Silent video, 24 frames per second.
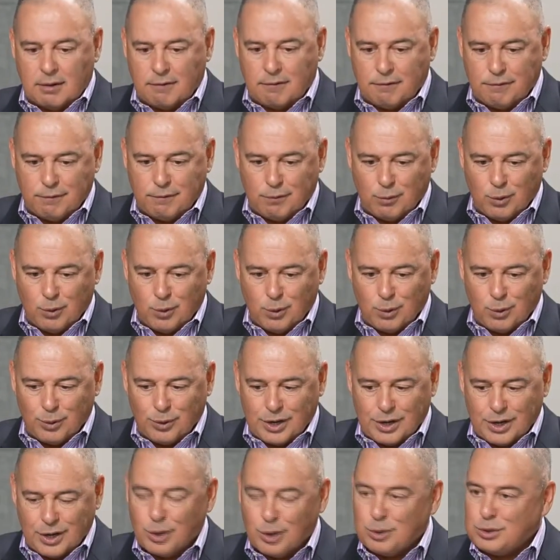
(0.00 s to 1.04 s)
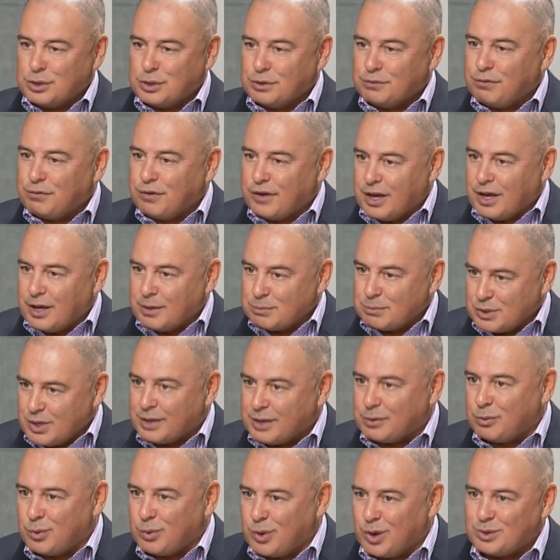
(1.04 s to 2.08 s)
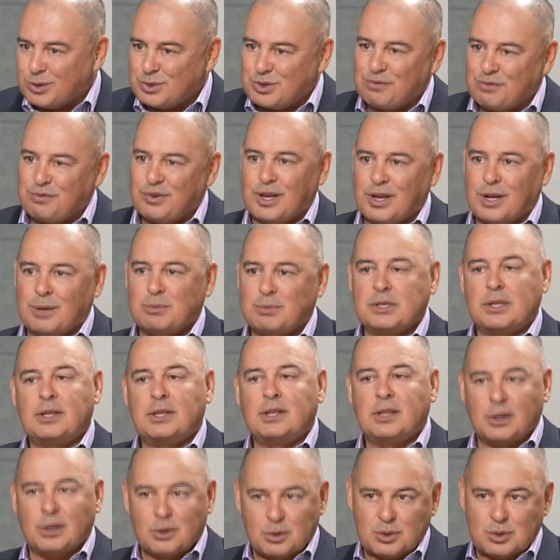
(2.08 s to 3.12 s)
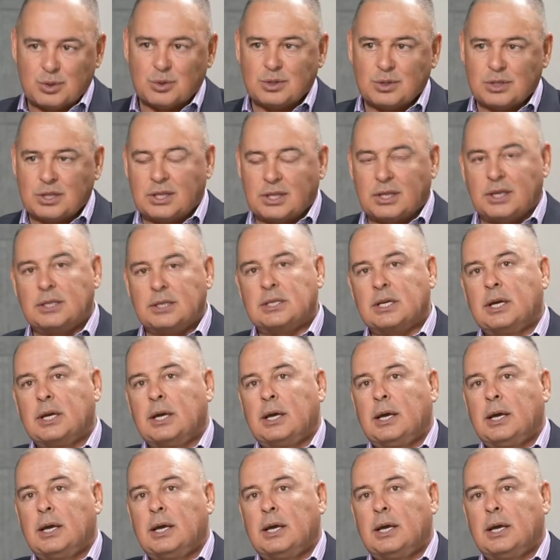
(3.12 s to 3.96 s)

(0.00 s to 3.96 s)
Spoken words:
for ocean farms, aquaculture farms, those sorts of things,